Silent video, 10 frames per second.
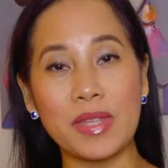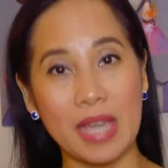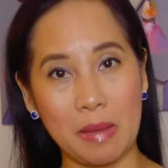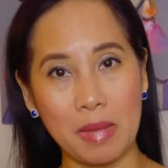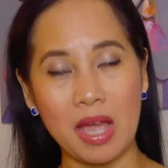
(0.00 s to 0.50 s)

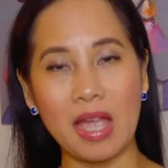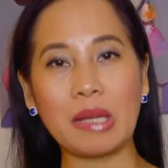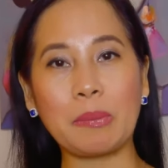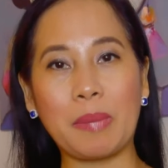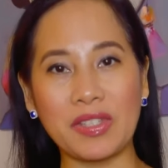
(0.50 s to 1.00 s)
Yema
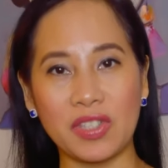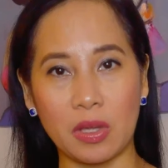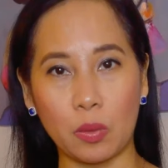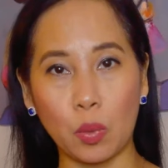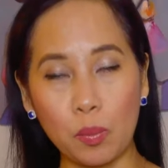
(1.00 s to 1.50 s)
and
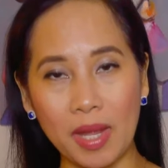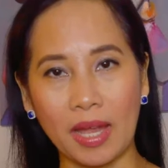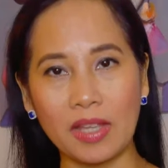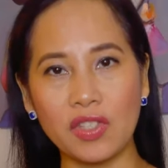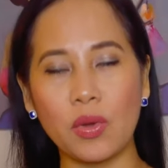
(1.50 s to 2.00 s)
Pasti Ube.